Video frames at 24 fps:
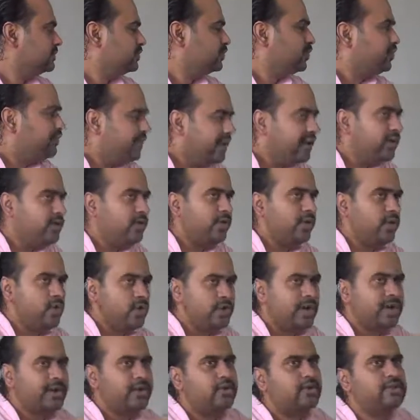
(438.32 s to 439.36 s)
So when you
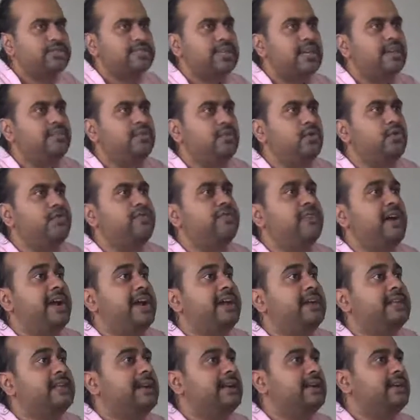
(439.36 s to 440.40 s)
look at yourself, you will
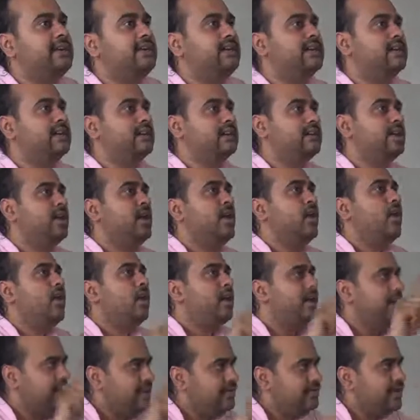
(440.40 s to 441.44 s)
find that dirt.
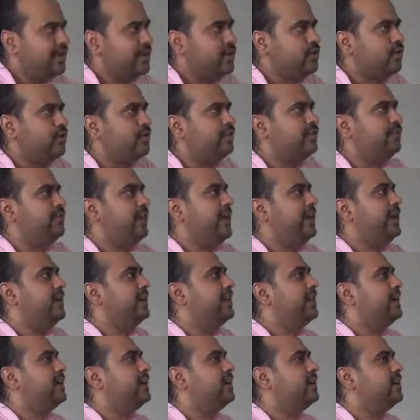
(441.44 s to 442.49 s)
Only when you will
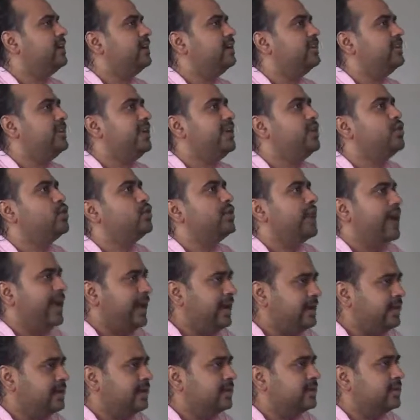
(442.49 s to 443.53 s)
find that dirt, then you
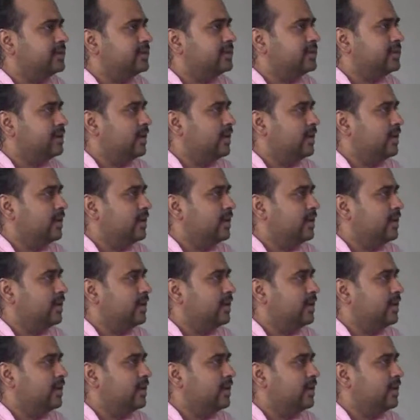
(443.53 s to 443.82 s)
can.